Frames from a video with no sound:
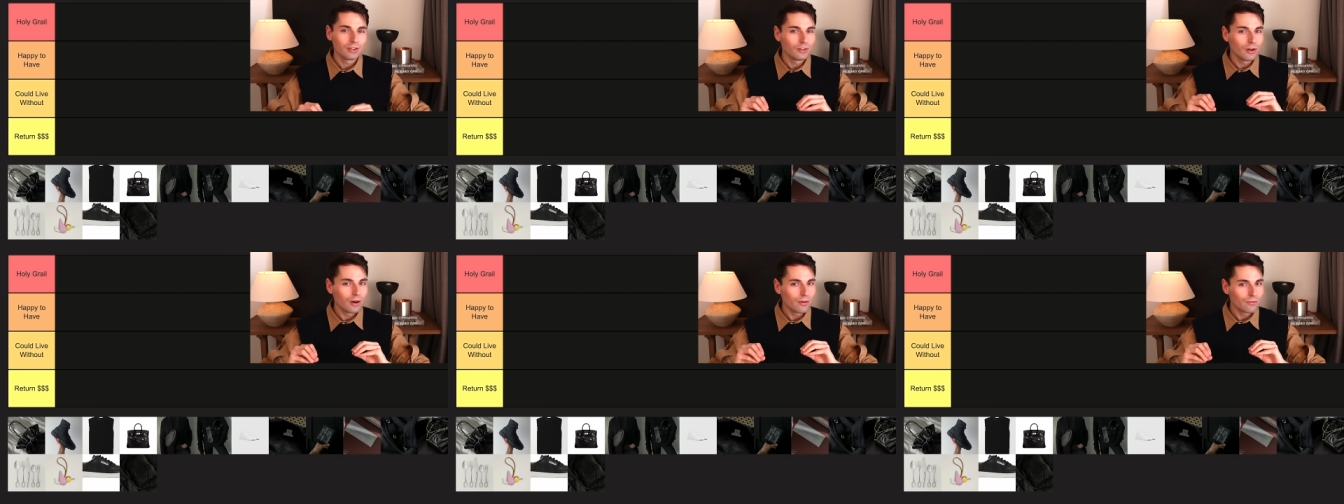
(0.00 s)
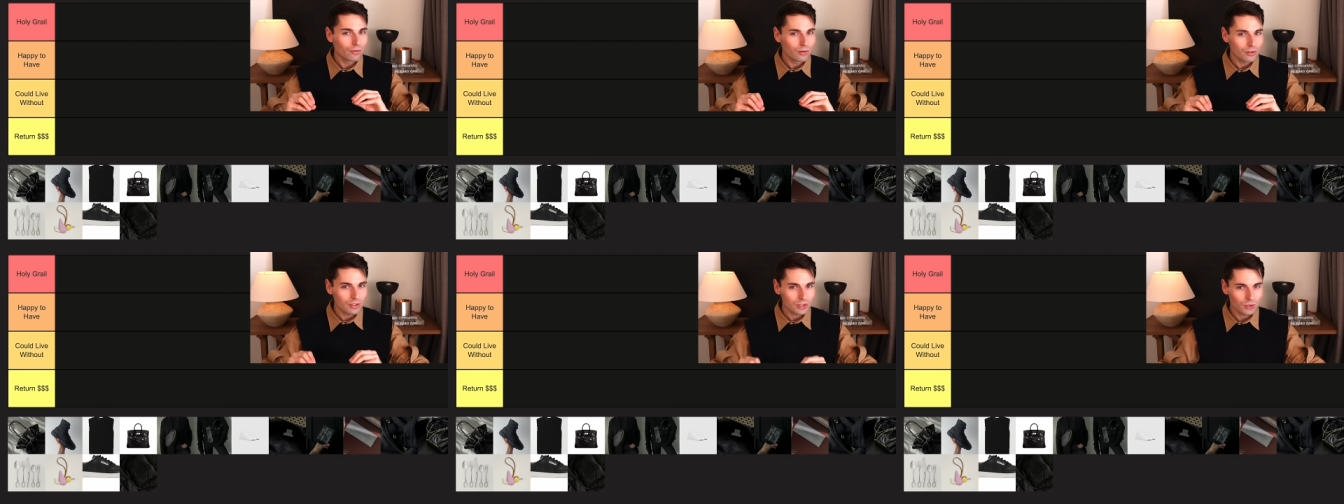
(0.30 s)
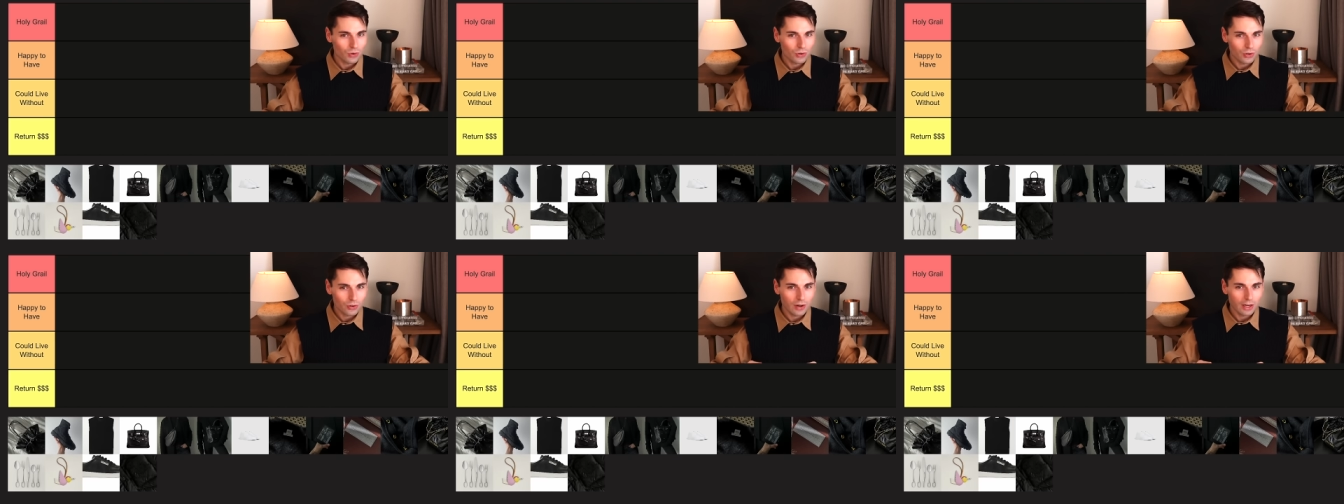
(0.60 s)
not for
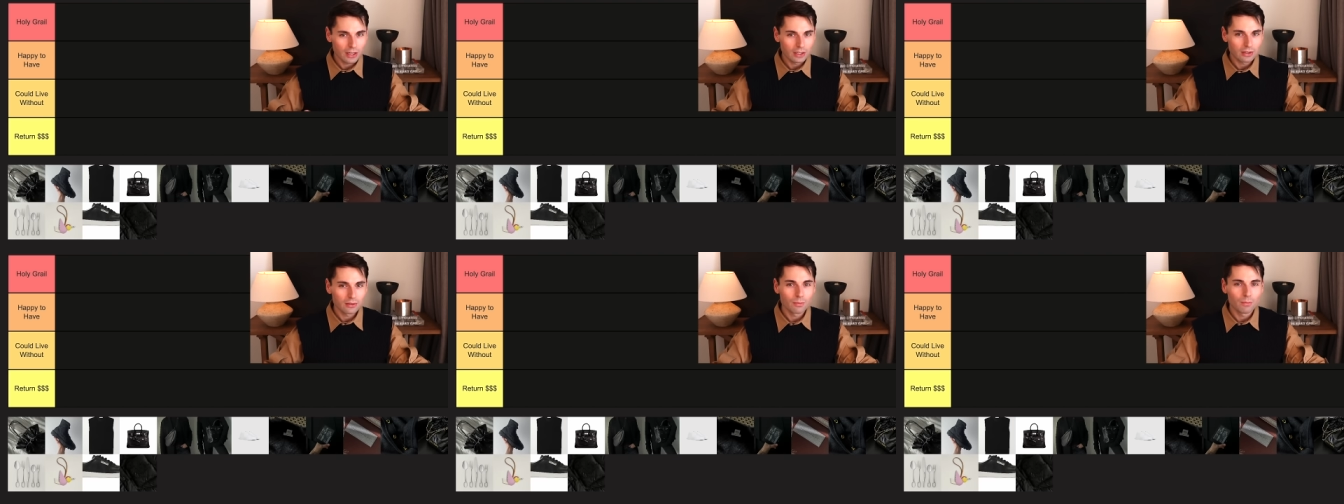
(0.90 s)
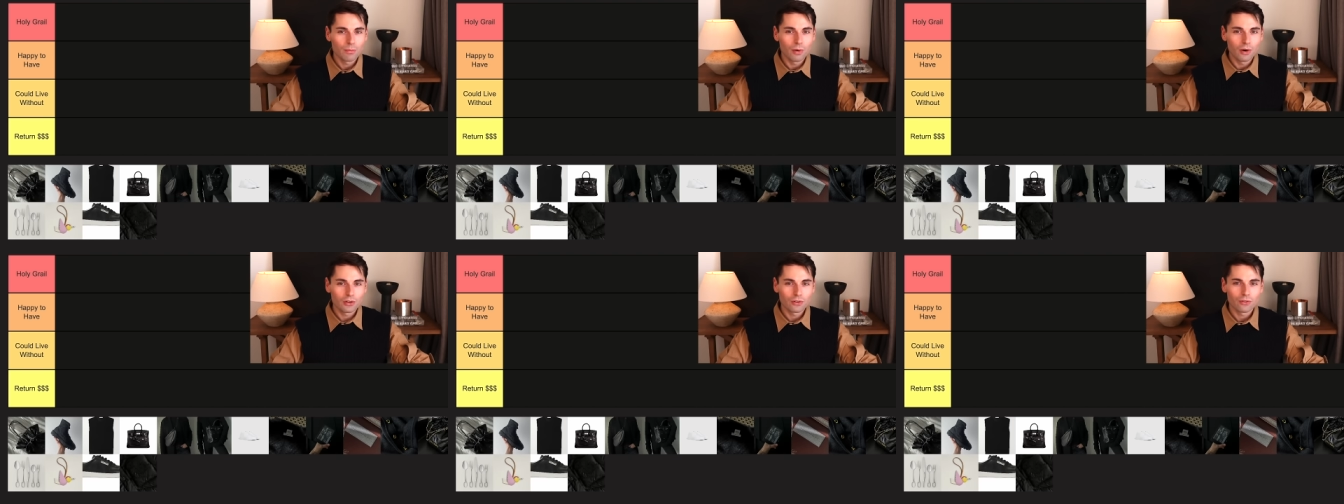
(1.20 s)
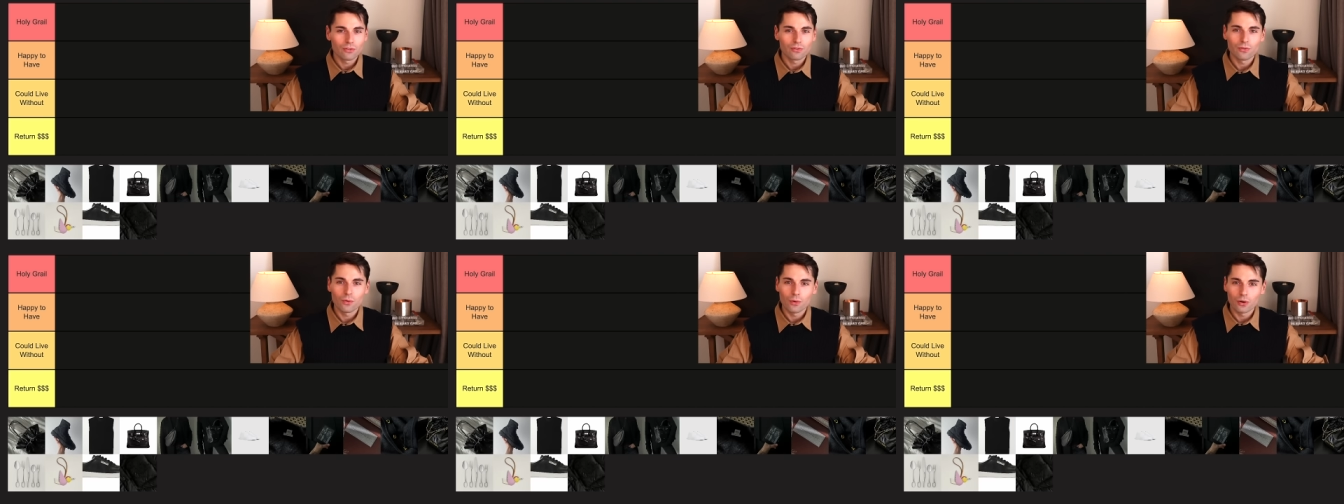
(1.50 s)
store credit, but
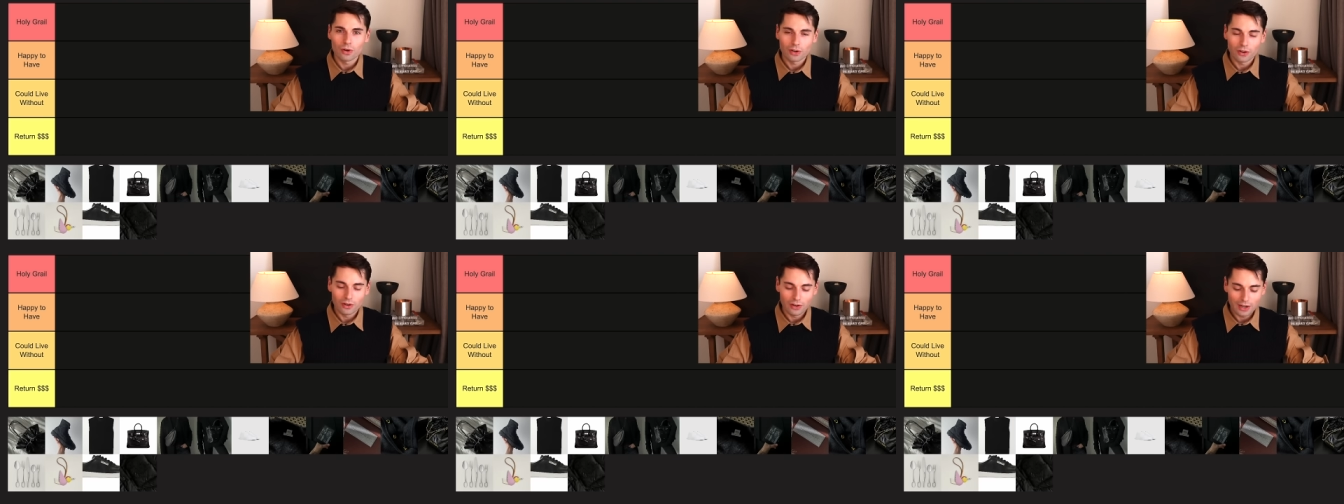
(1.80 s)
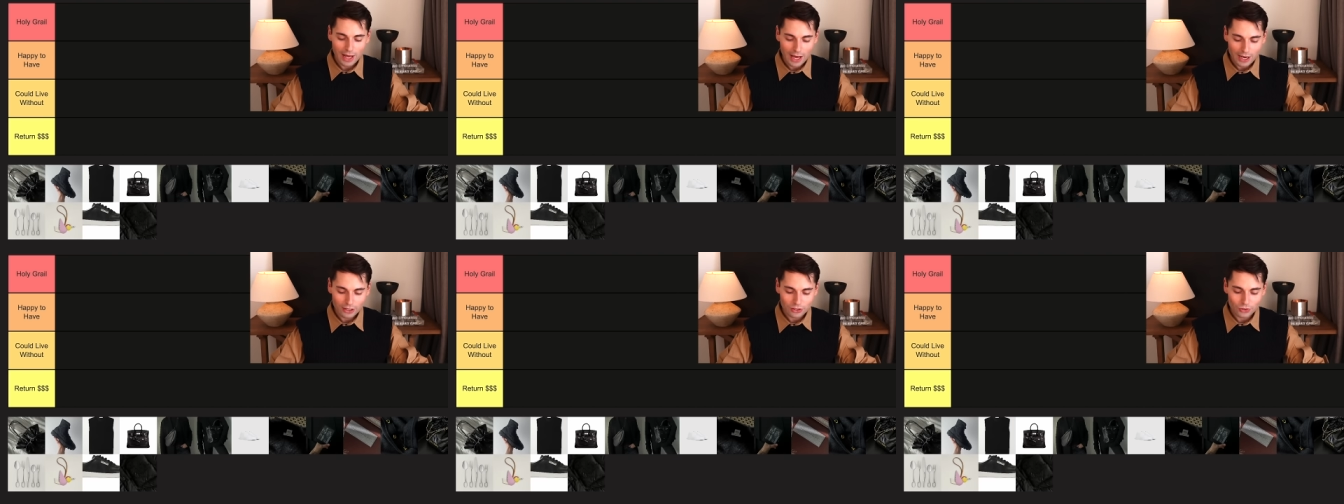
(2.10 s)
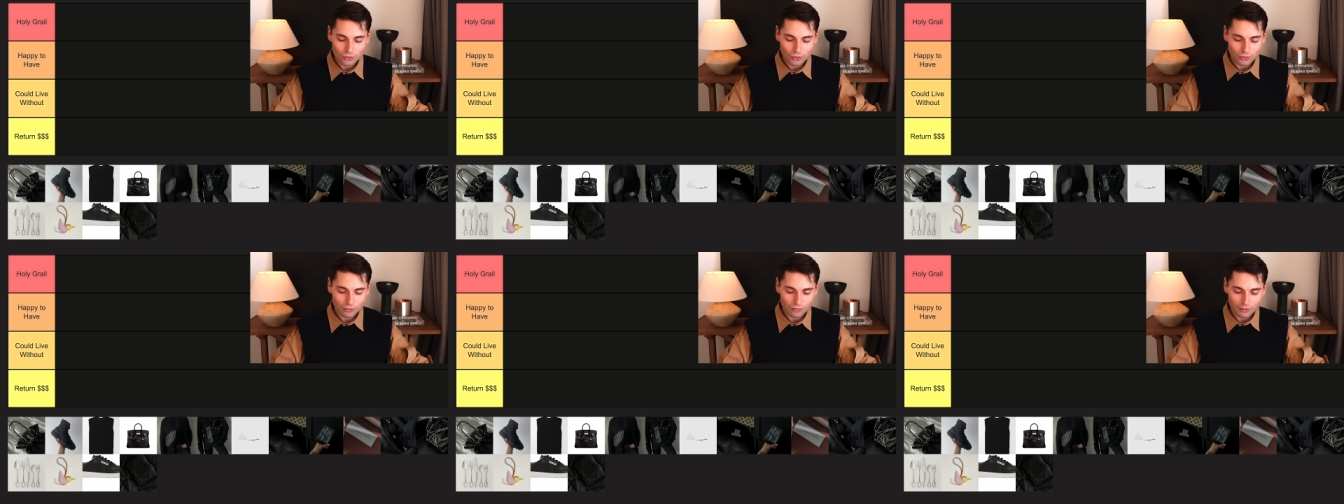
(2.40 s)
for an actual